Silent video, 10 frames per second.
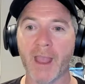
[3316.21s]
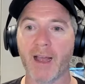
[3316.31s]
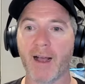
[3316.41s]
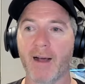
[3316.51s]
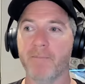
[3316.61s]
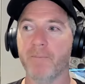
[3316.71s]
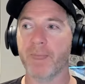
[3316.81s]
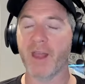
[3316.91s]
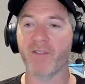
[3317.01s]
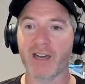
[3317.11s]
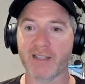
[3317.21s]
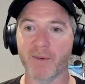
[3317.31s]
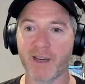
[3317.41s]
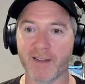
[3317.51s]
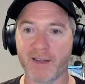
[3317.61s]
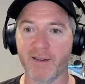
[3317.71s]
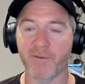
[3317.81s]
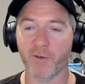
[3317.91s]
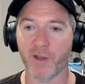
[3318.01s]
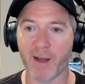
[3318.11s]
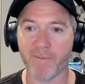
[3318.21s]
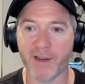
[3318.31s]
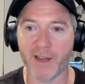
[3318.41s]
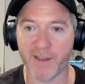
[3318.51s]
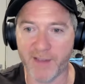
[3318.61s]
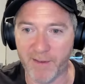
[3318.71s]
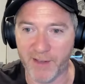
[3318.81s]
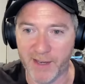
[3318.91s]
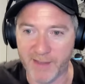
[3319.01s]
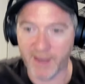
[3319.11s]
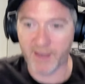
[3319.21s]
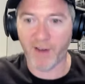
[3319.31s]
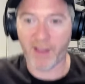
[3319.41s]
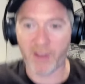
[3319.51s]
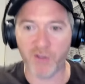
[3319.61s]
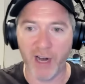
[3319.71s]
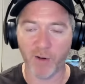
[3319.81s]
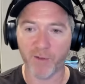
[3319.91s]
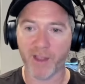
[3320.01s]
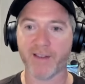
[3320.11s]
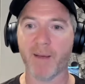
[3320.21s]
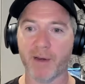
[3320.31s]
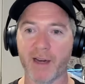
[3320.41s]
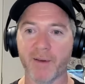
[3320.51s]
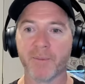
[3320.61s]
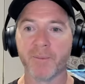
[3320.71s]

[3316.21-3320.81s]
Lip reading: the flexibility for the comfort and the safety is kind of like the trade-off that's happening.